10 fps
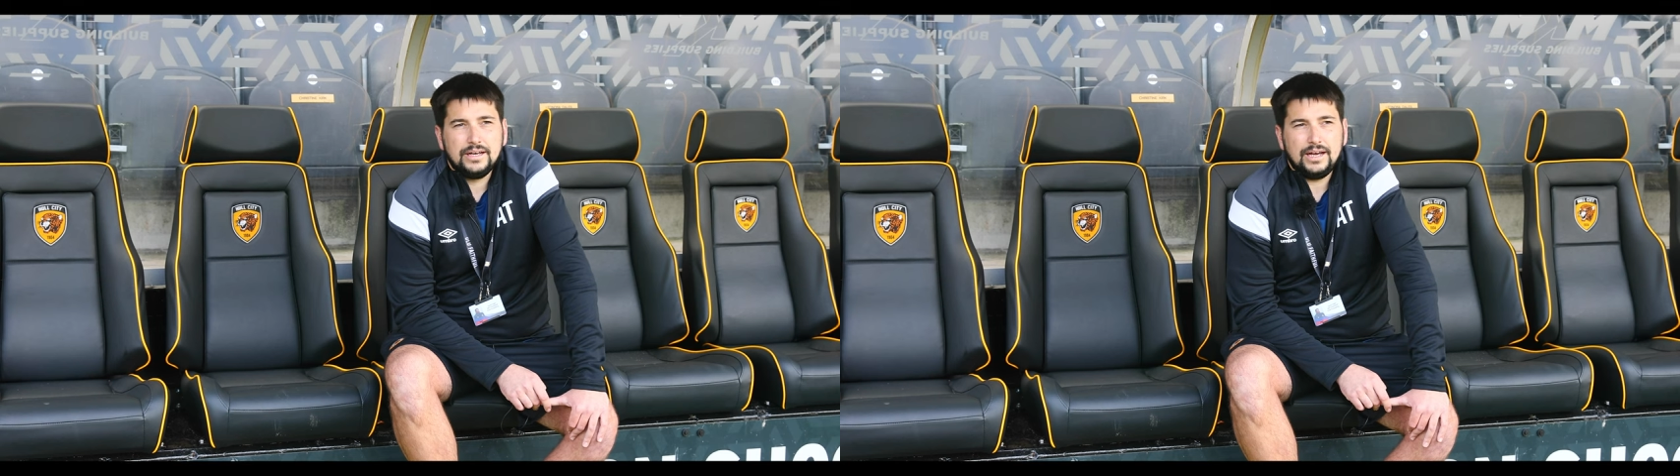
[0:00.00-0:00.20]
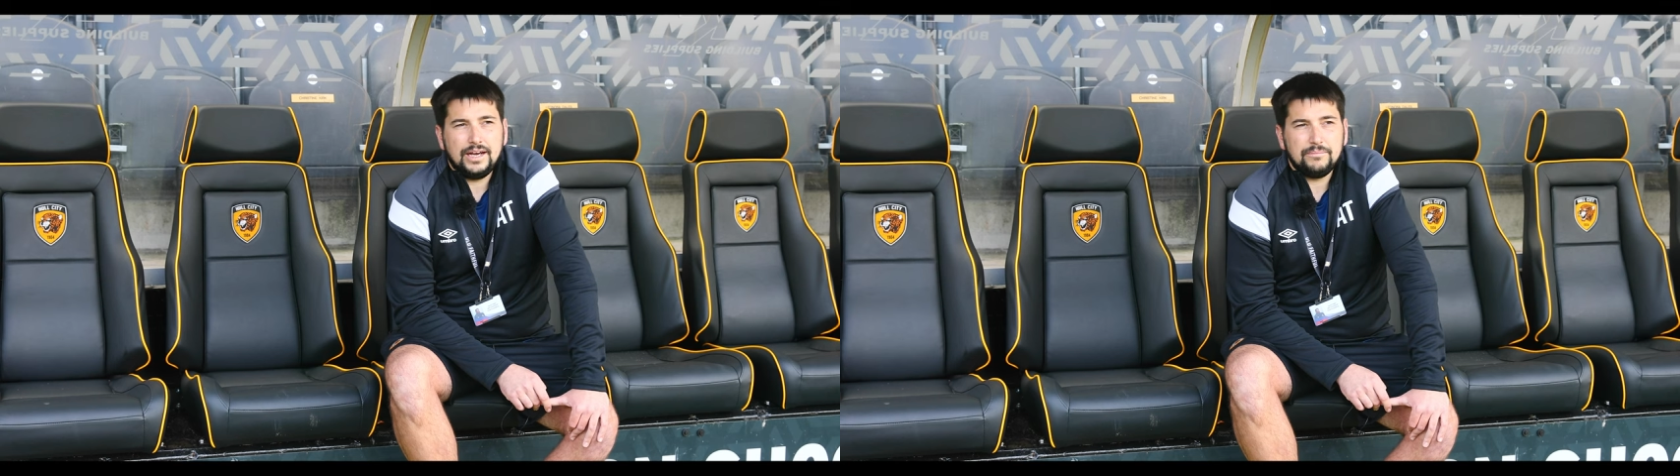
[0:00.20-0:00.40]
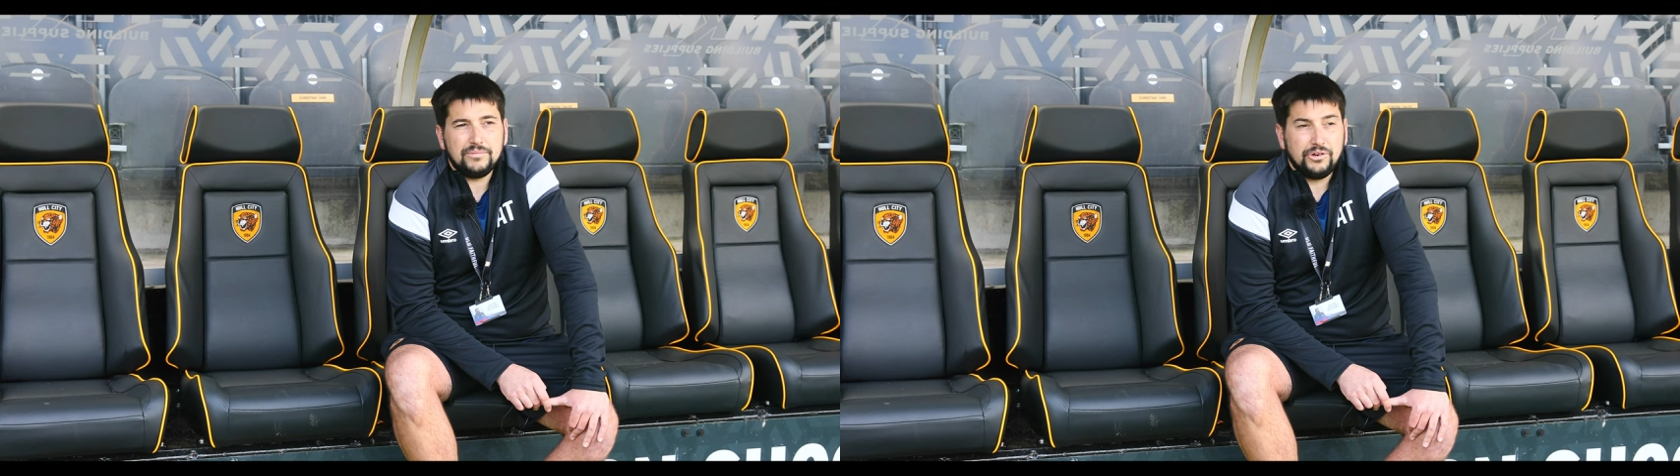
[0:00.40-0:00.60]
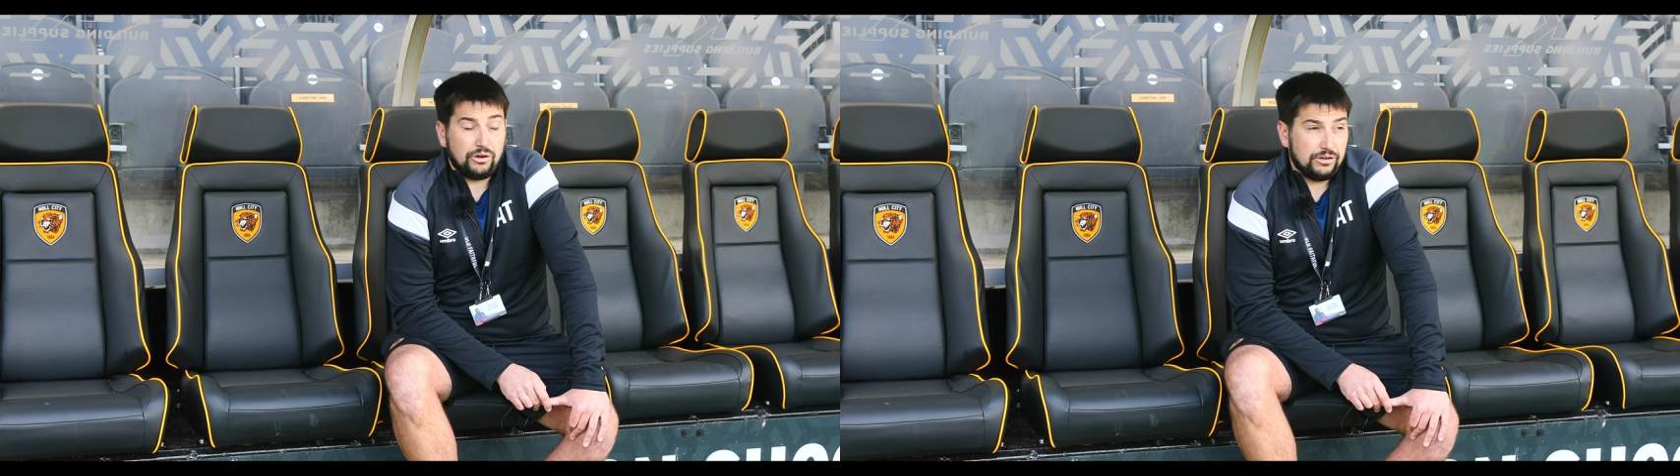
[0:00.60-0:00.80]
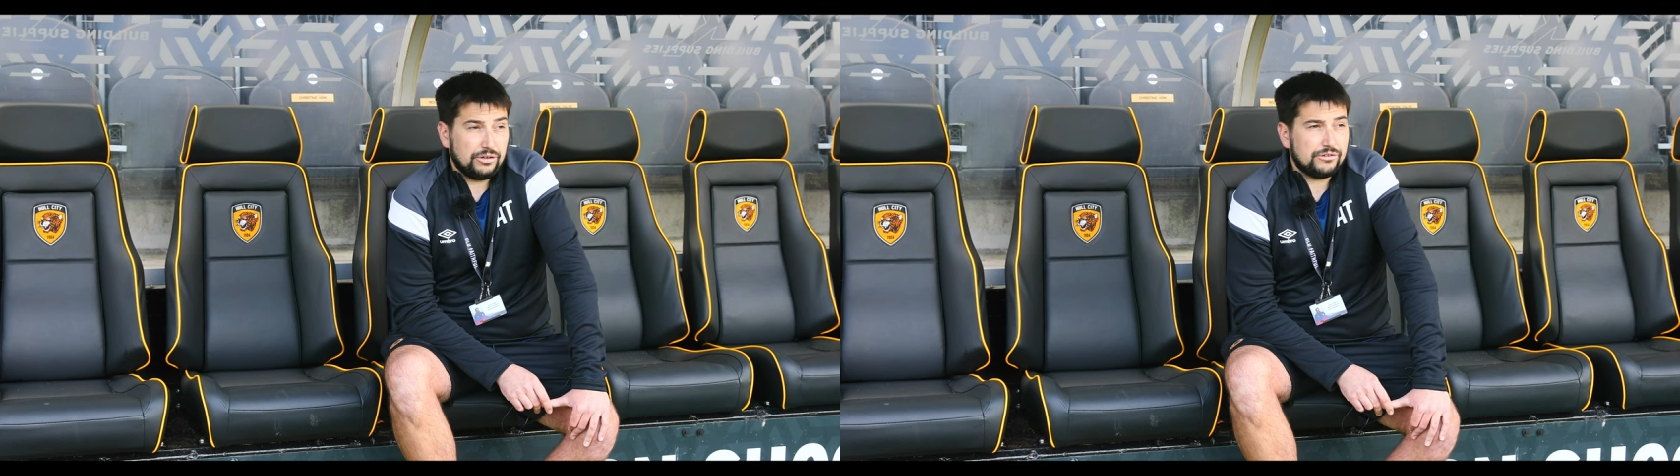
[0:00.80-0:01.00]
um,
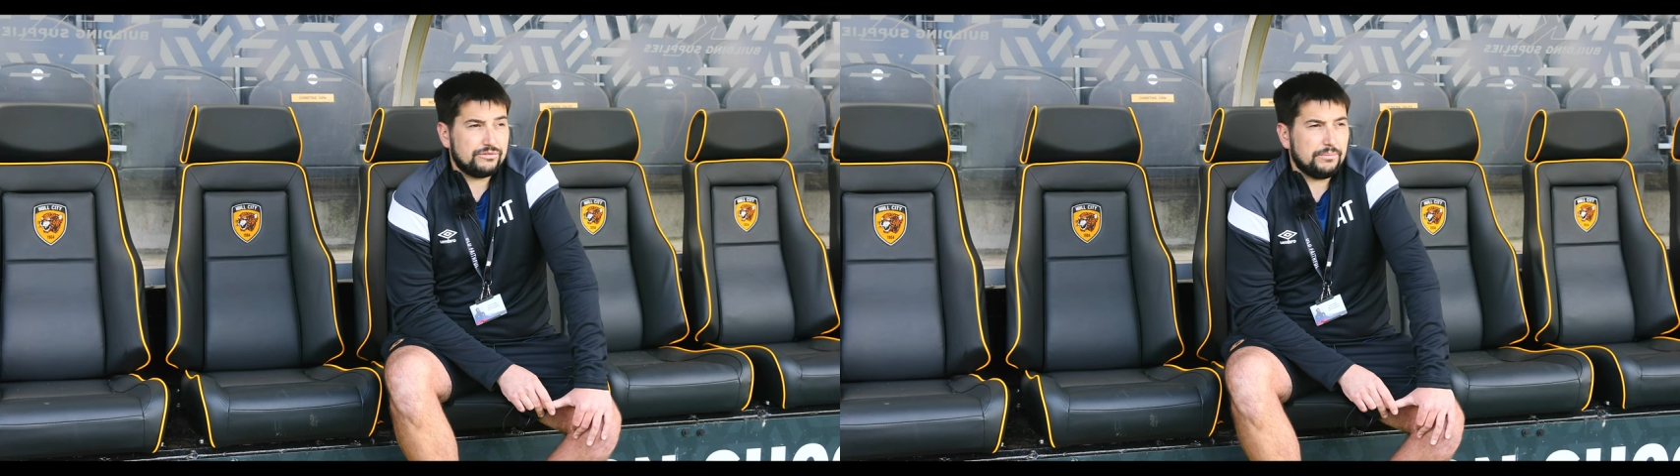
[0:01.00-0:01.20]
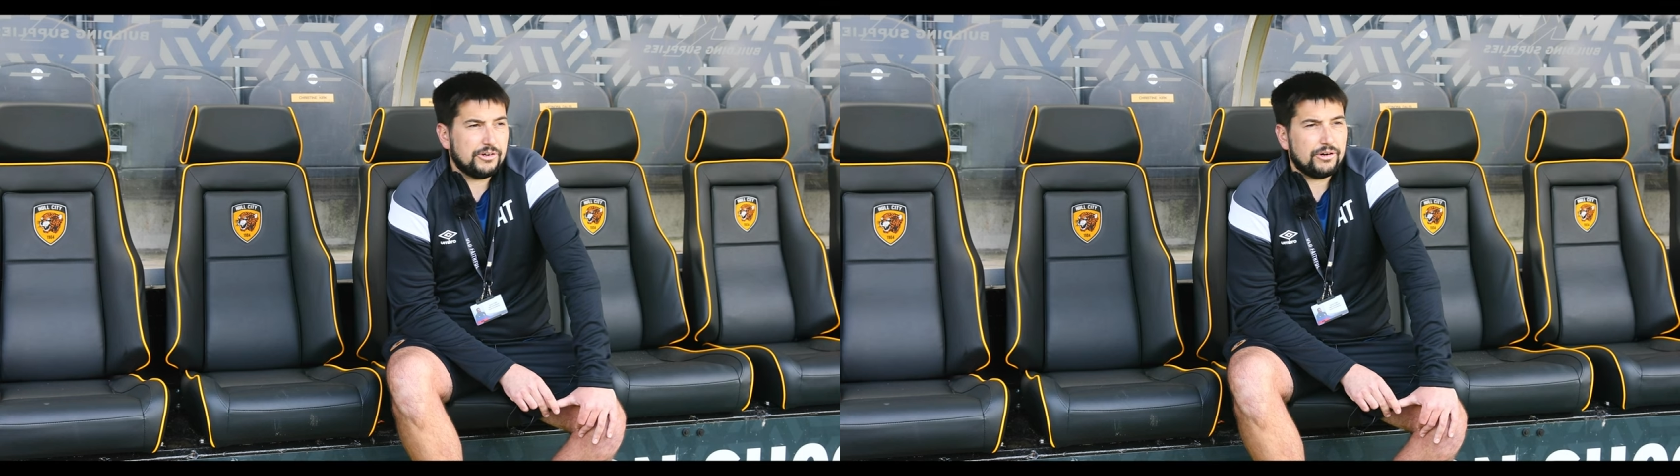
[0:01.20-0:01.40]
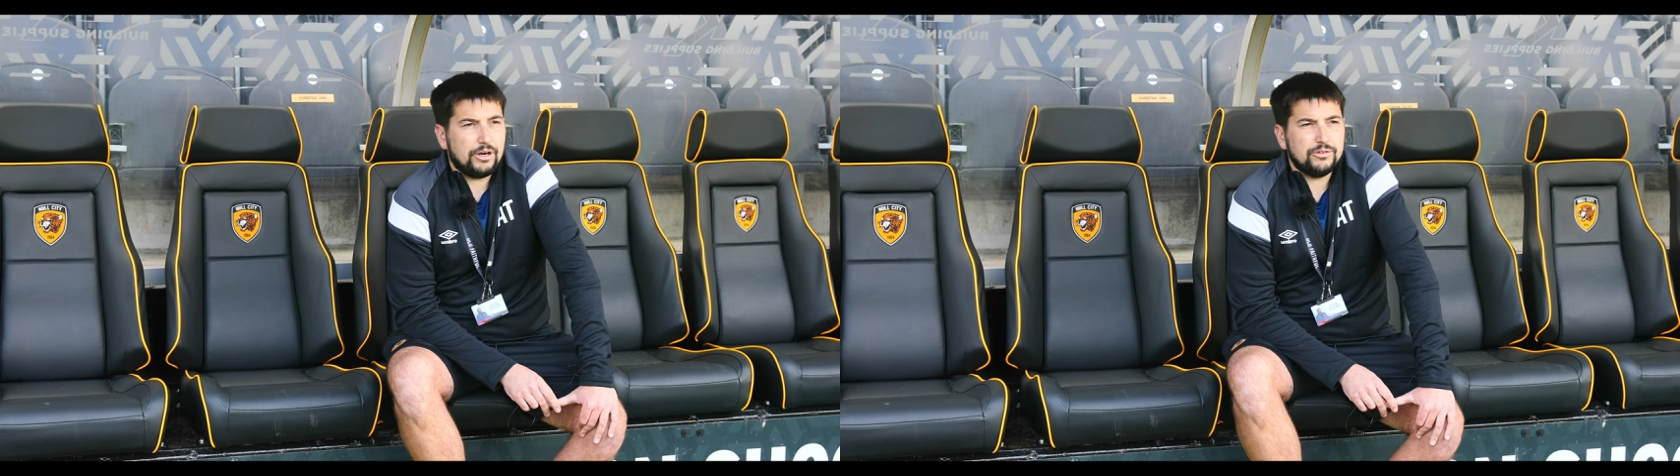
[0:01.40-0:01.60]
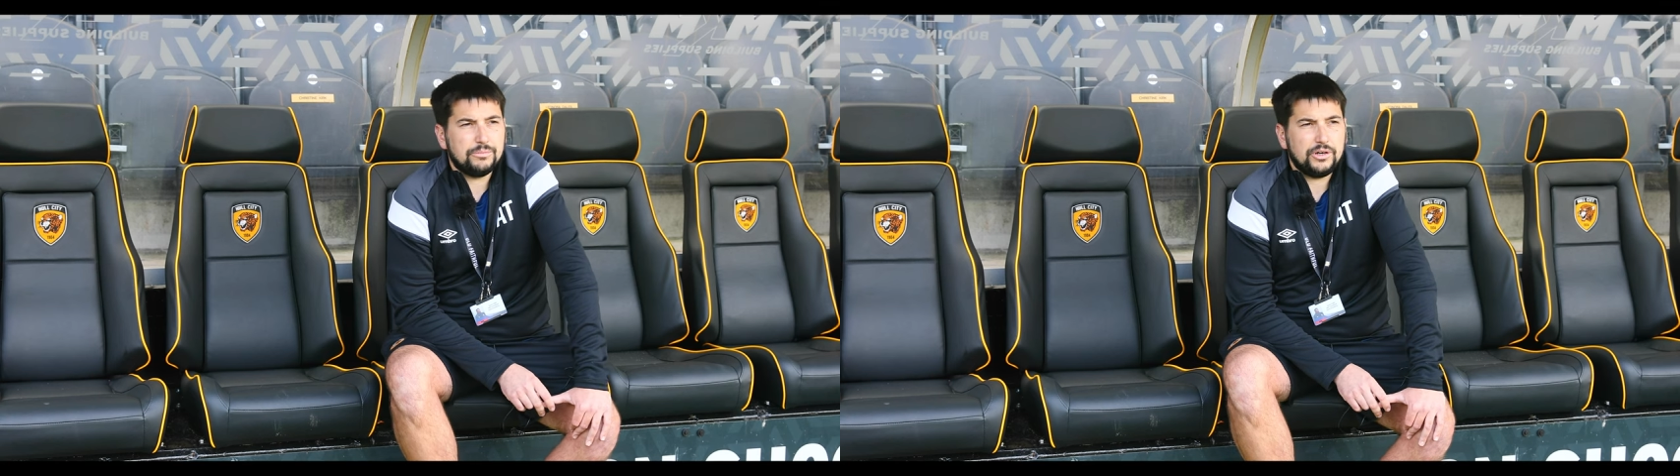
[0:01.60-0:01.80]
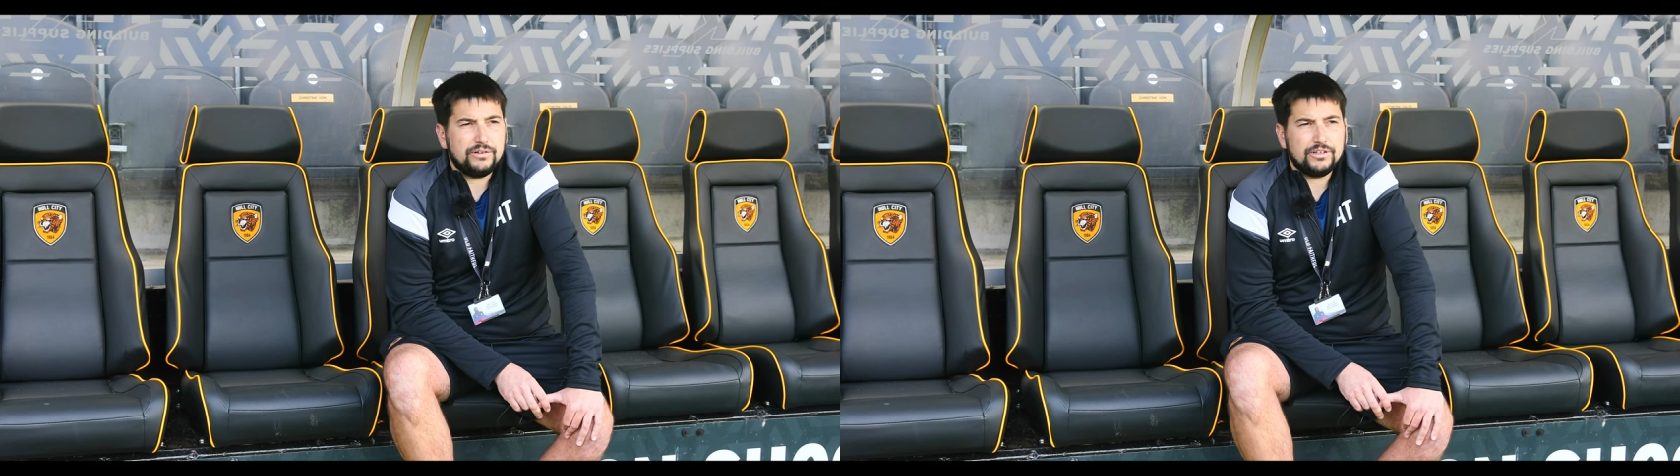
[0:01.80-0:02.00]
not not just from a grounds
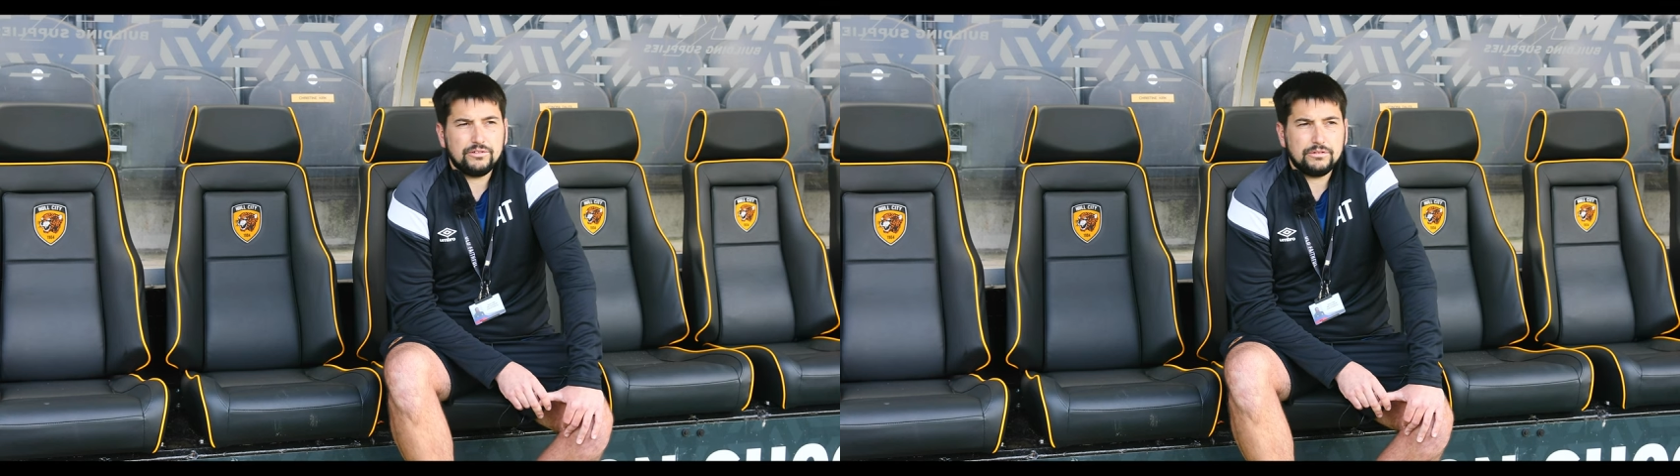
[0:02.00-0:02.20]
point of view,